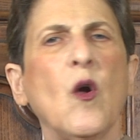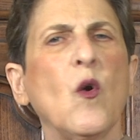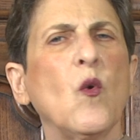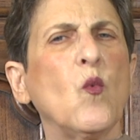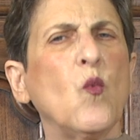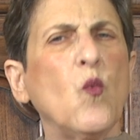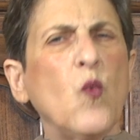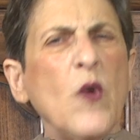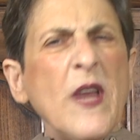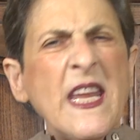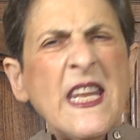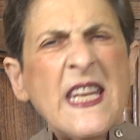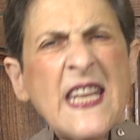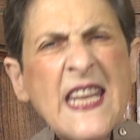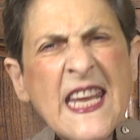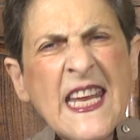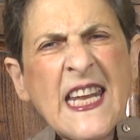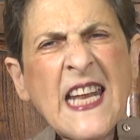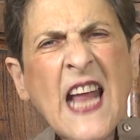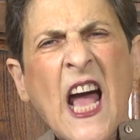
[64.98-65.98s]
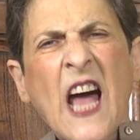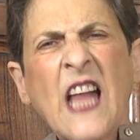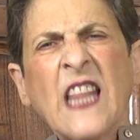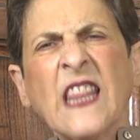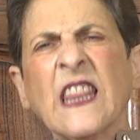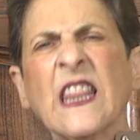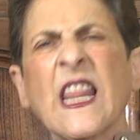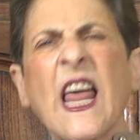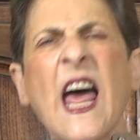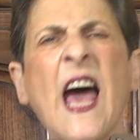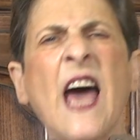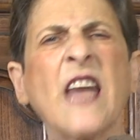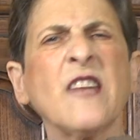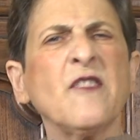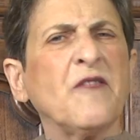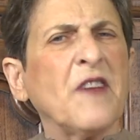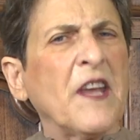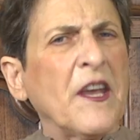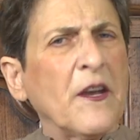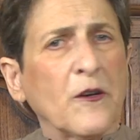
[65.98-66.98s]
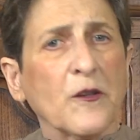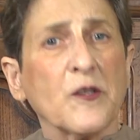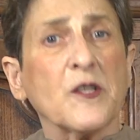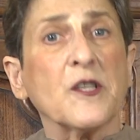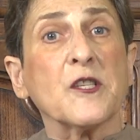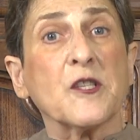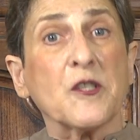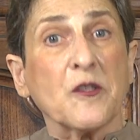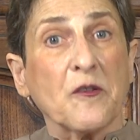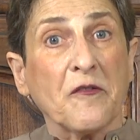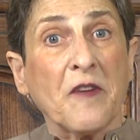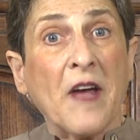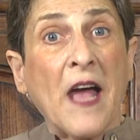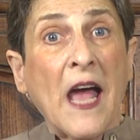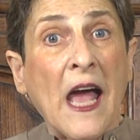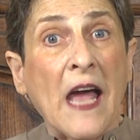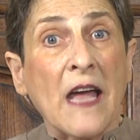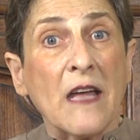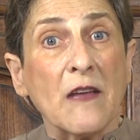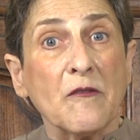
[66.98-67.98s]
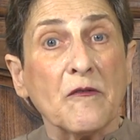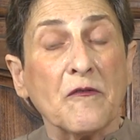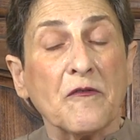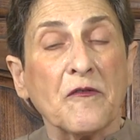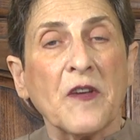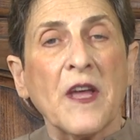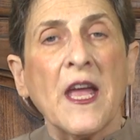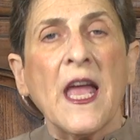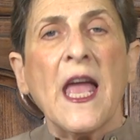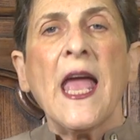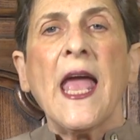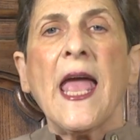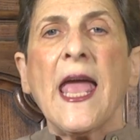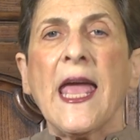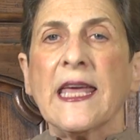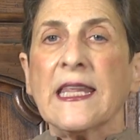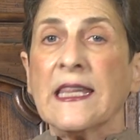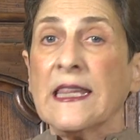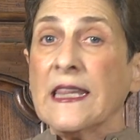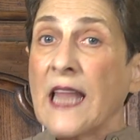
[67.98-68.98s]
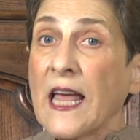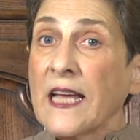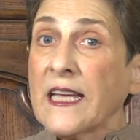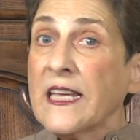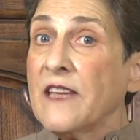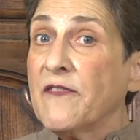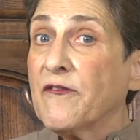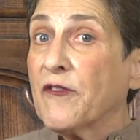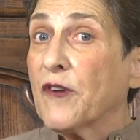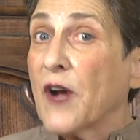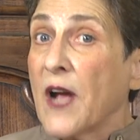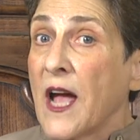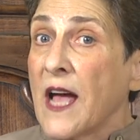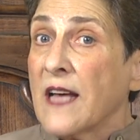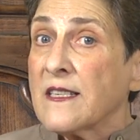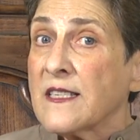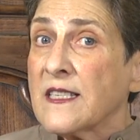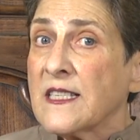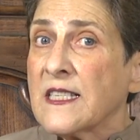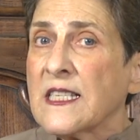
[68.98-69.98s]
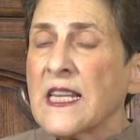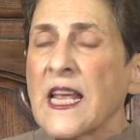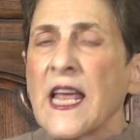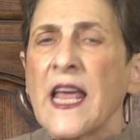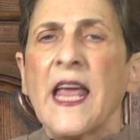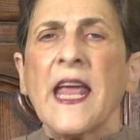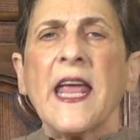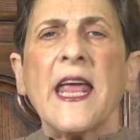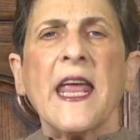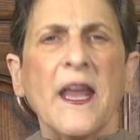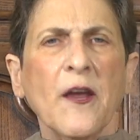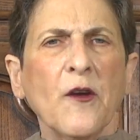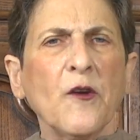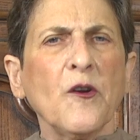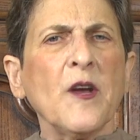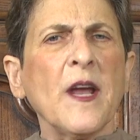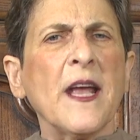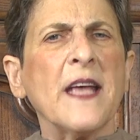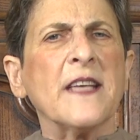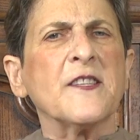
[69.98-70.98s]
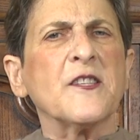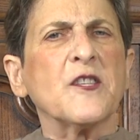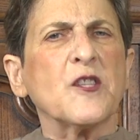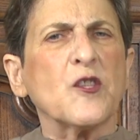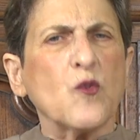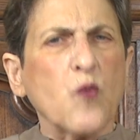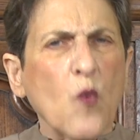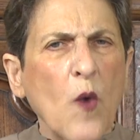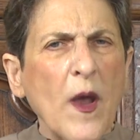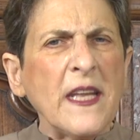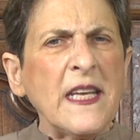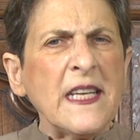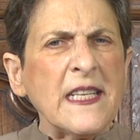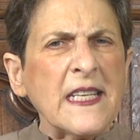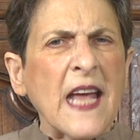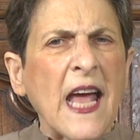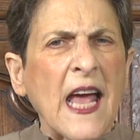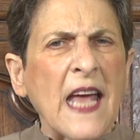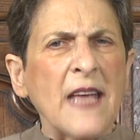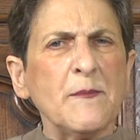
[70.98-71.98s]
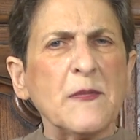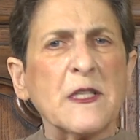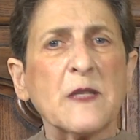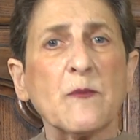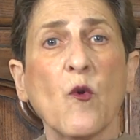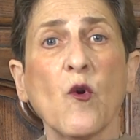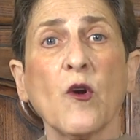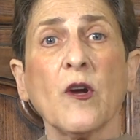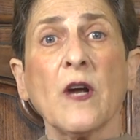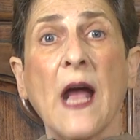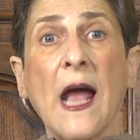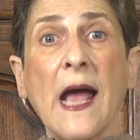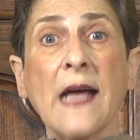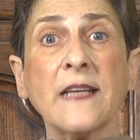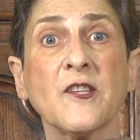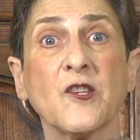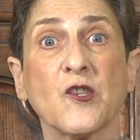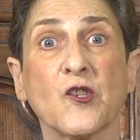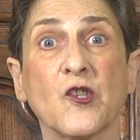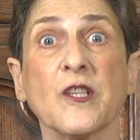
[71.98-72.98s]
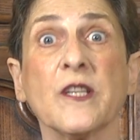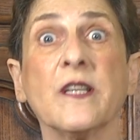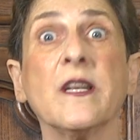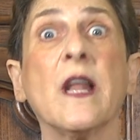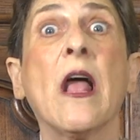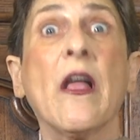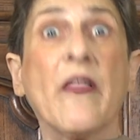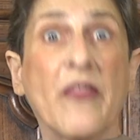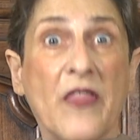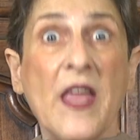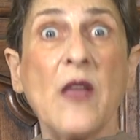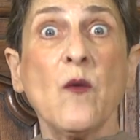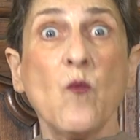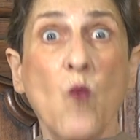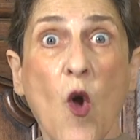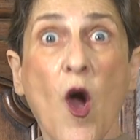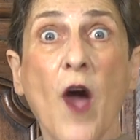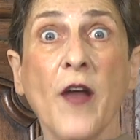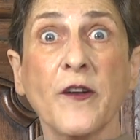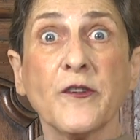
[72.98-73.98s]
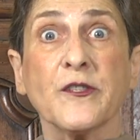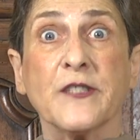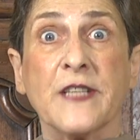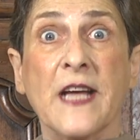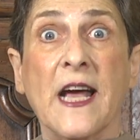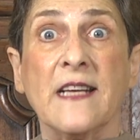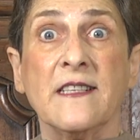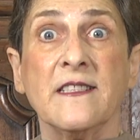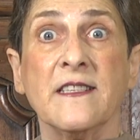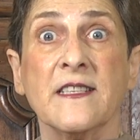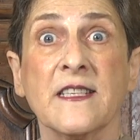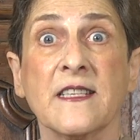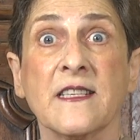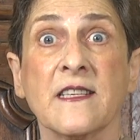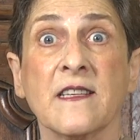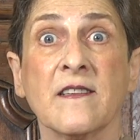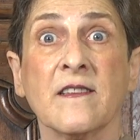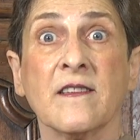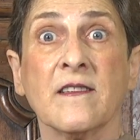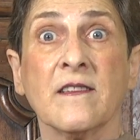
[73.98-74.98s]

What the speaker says: We need a lot of air to survive, and lucky for us, air has 20 times more oxygen than water does.